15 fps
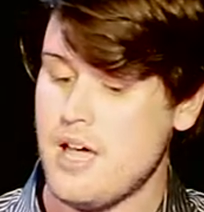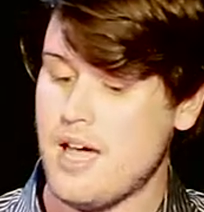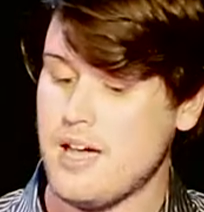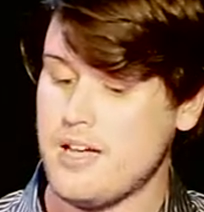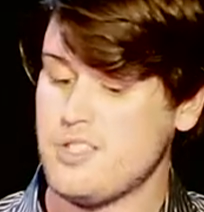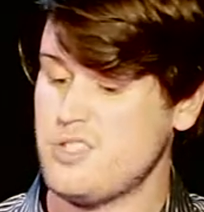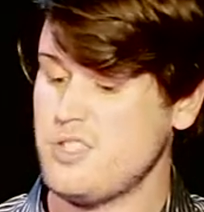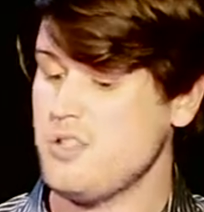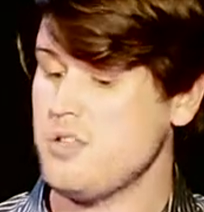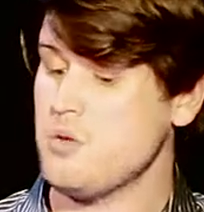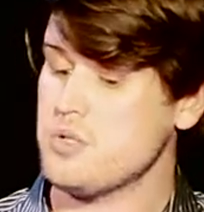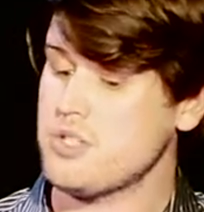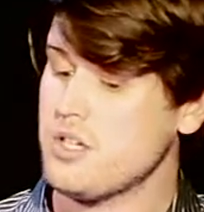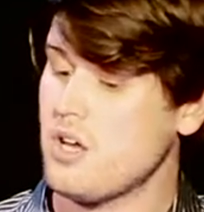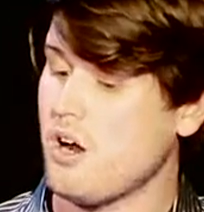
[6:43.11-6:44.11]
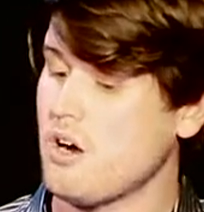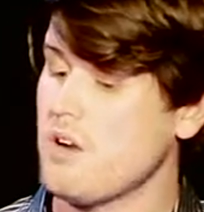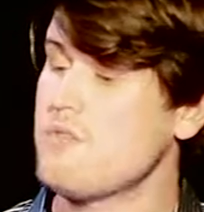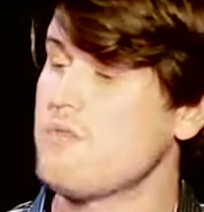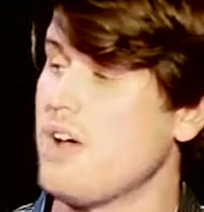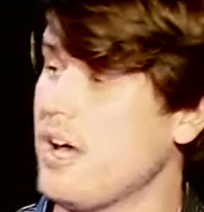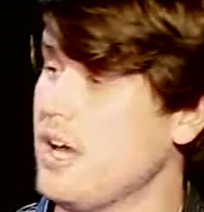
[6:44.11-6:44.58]
I could still use the car to
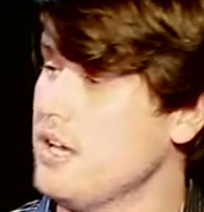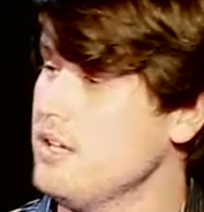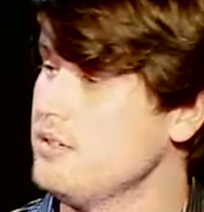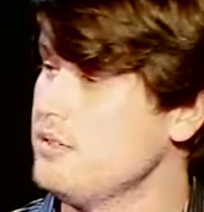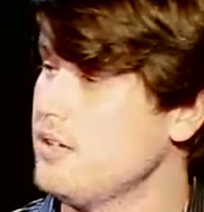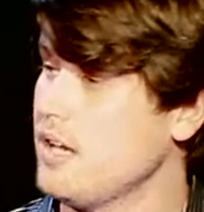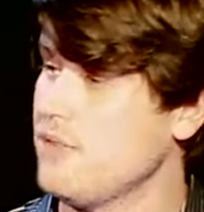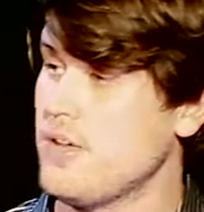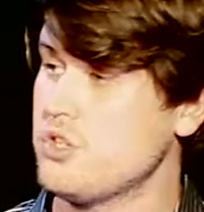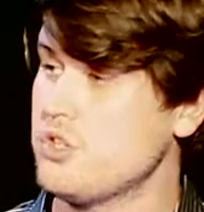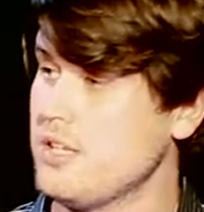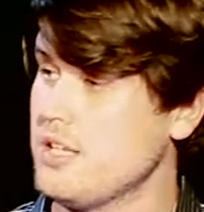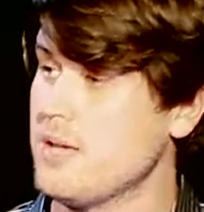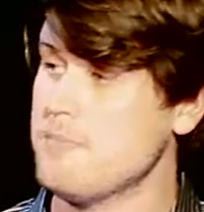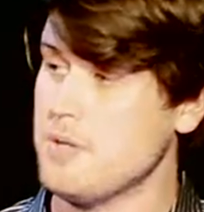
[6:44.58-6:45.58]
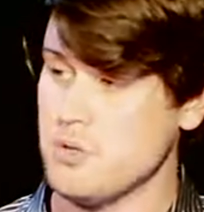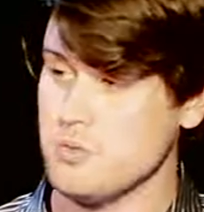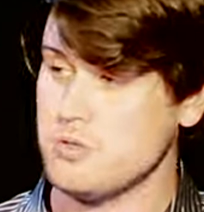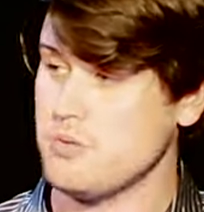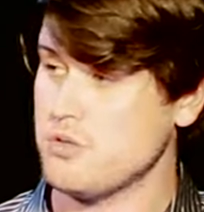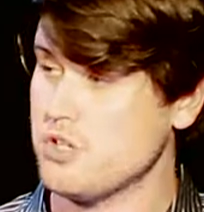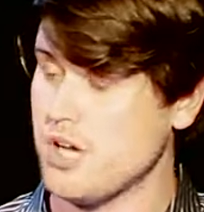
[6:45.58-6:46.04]
find and eventually
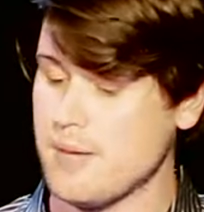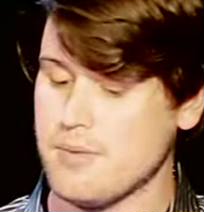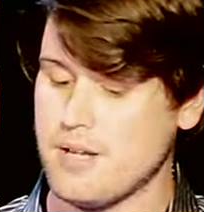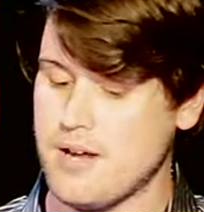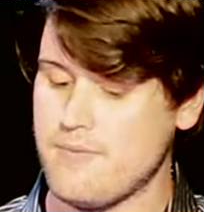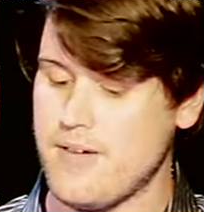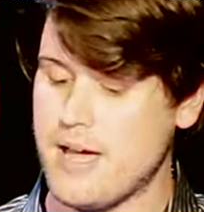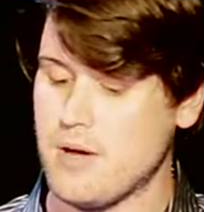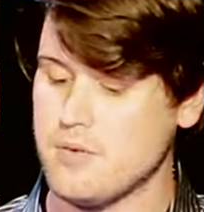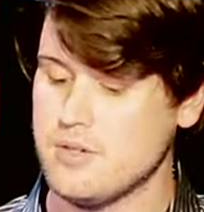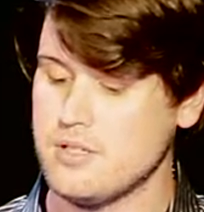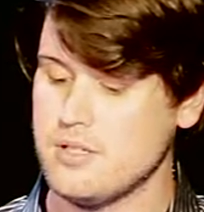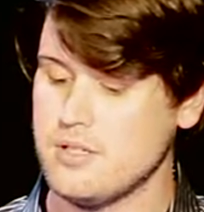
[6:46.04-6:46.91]
commute to a job that I found.